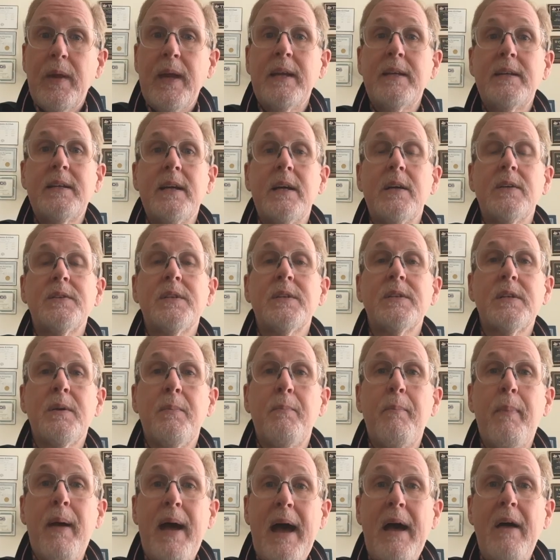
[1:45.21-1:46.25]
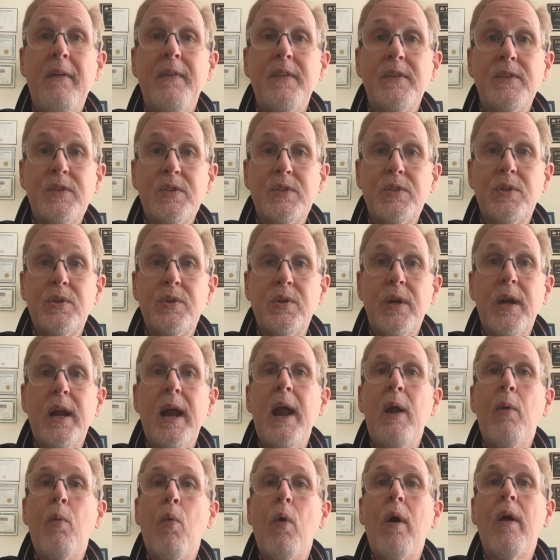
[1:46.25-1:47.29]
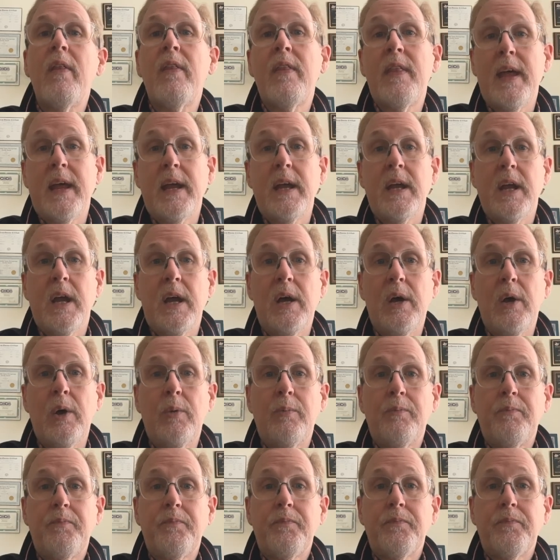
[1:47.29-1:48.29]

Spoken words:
It tells us about the student and what they know.